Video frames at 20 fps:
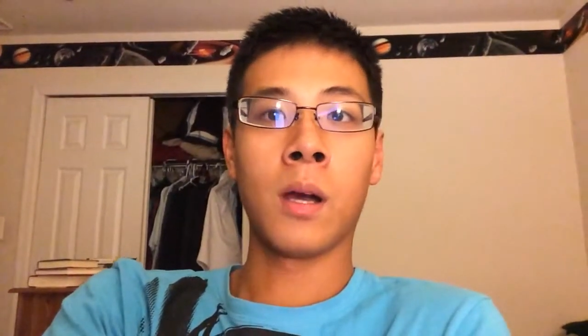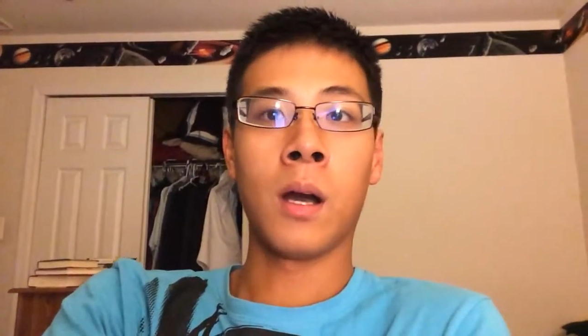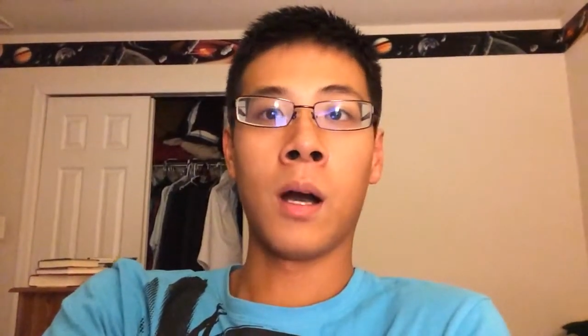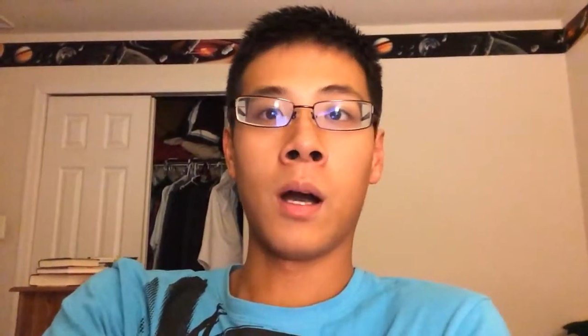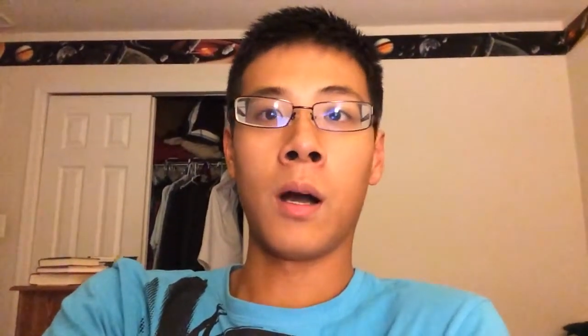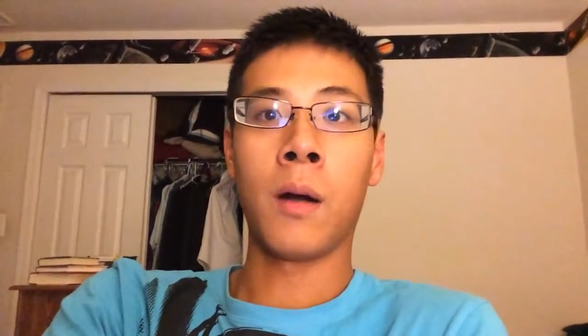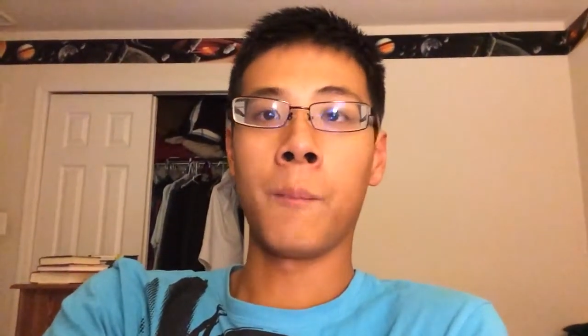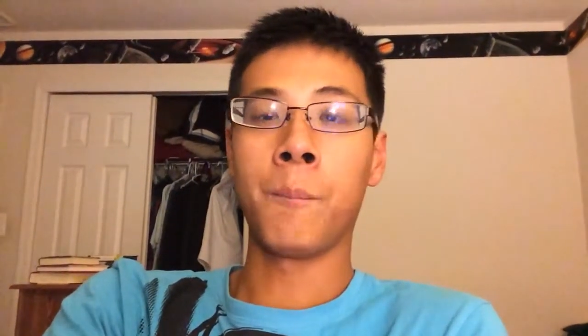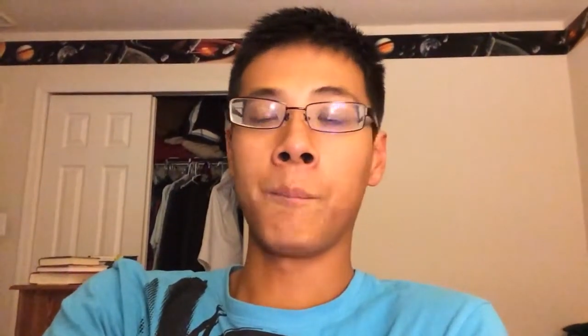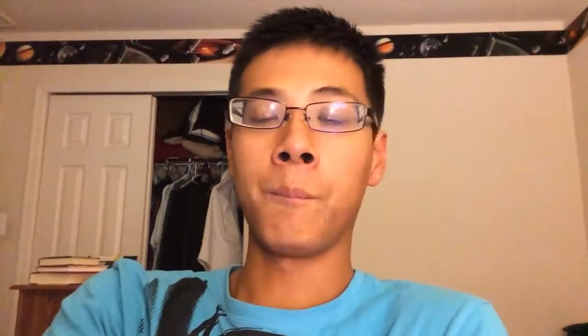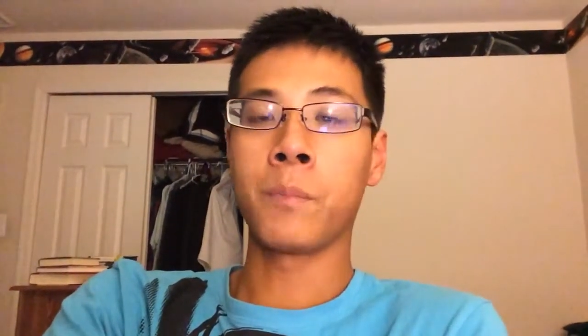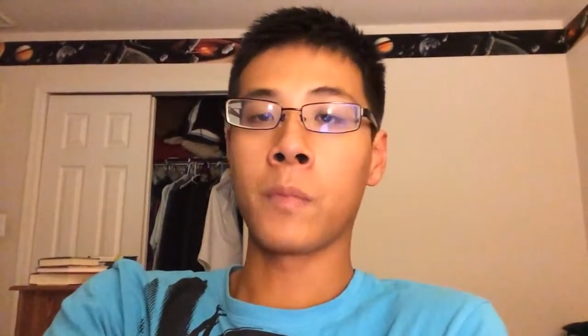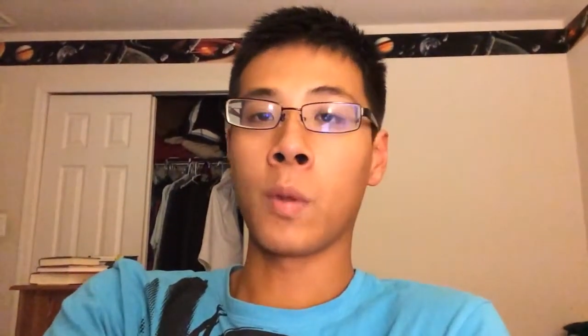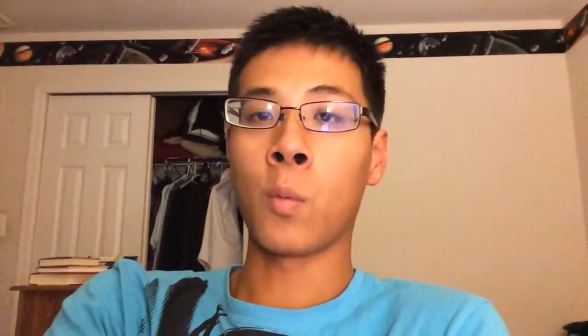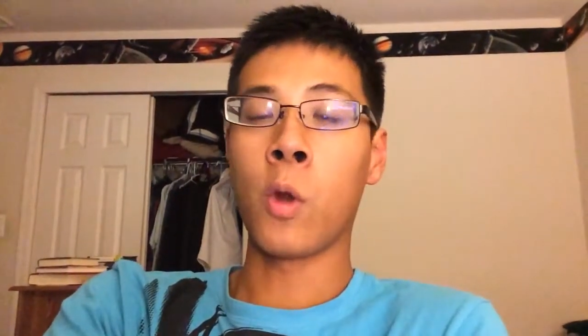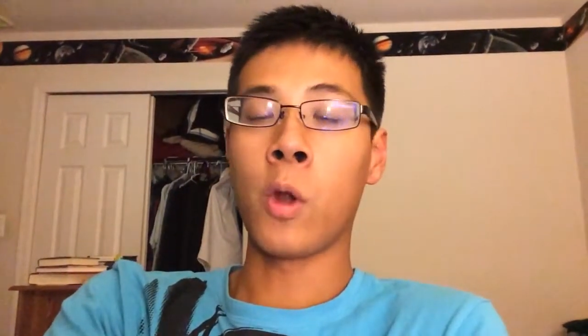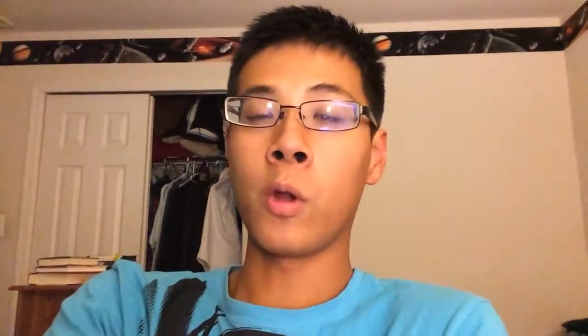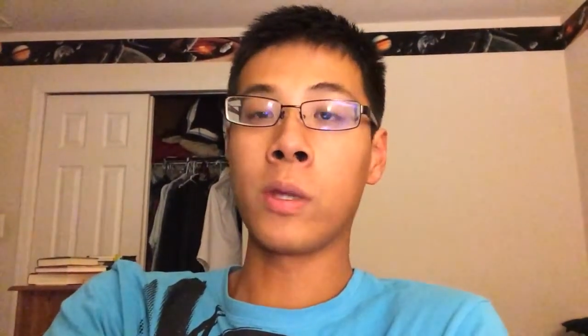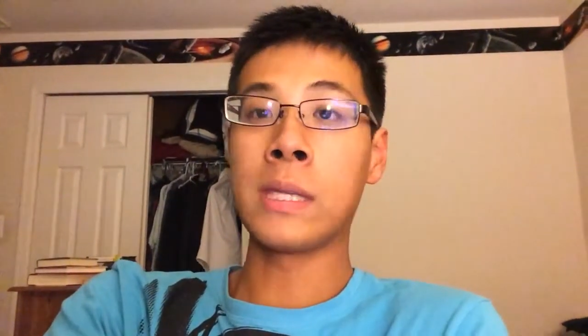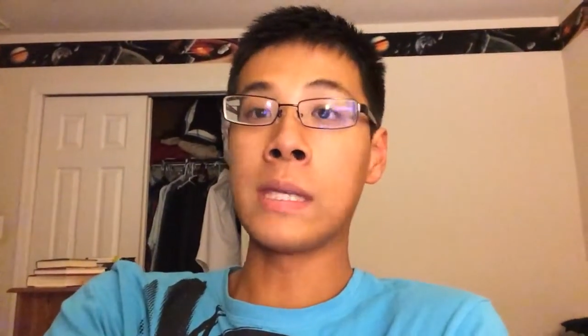
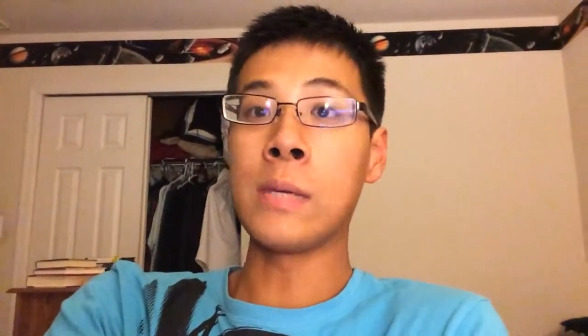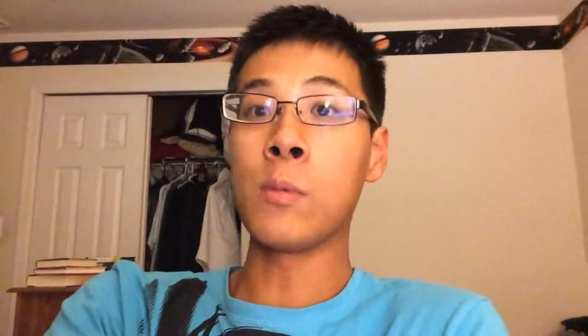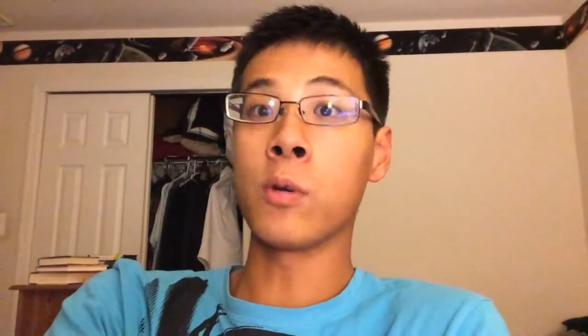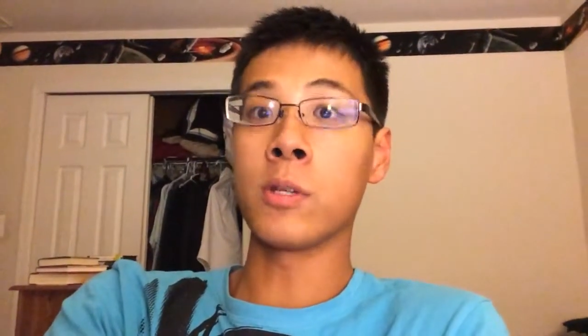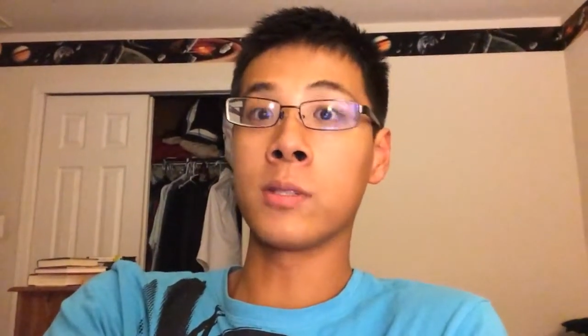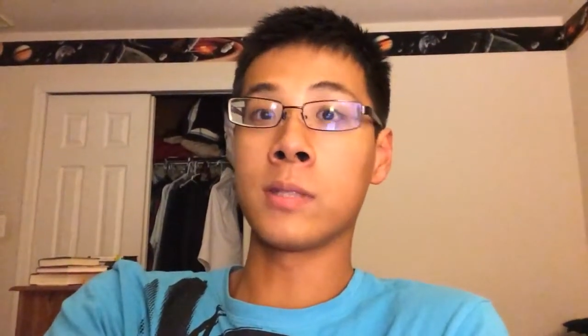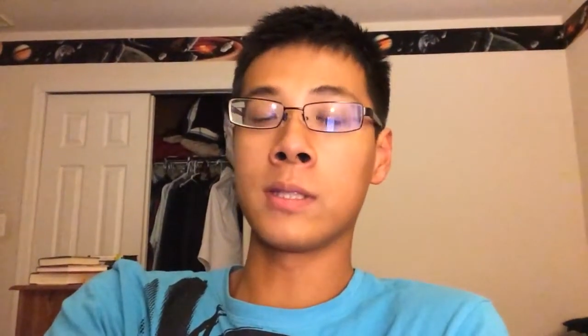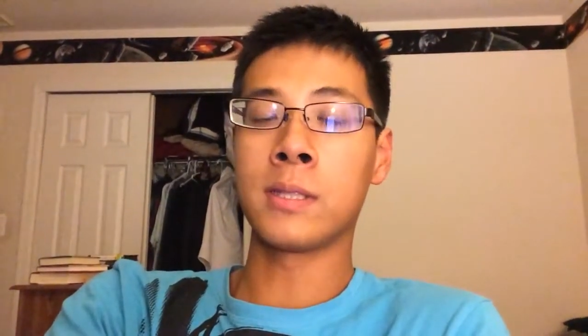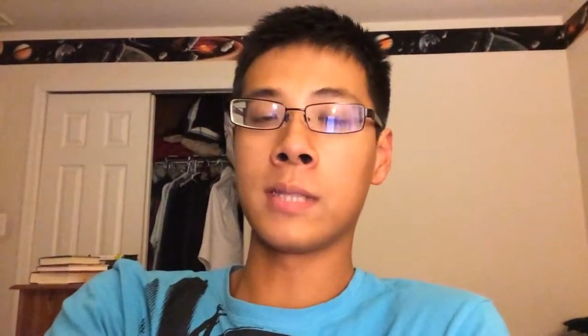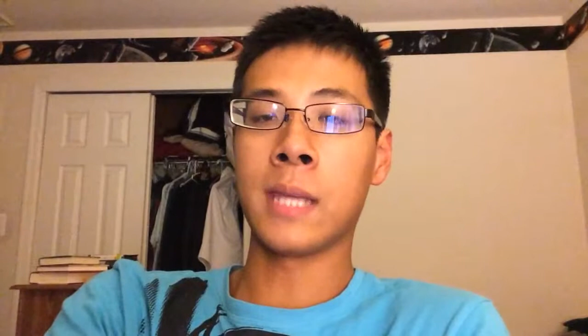where he was the